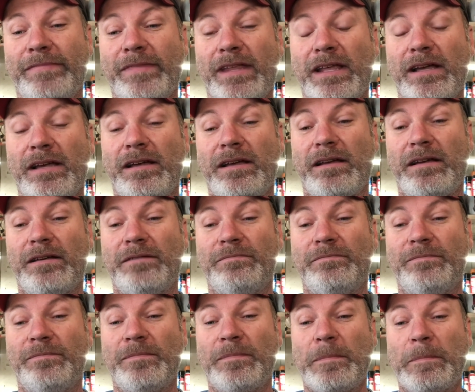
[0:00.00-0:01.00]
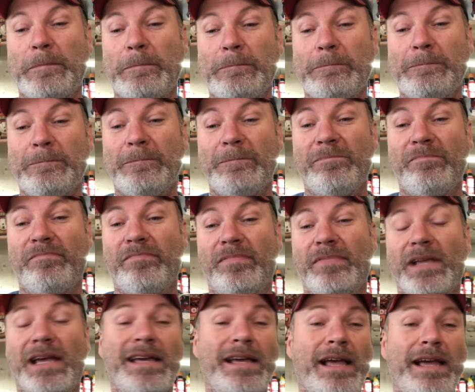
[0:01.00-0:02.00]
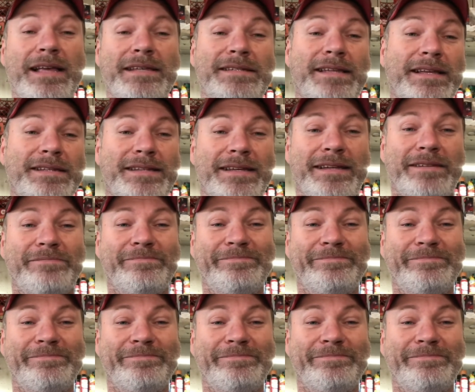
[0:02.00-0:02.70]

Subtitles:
I guess that's it.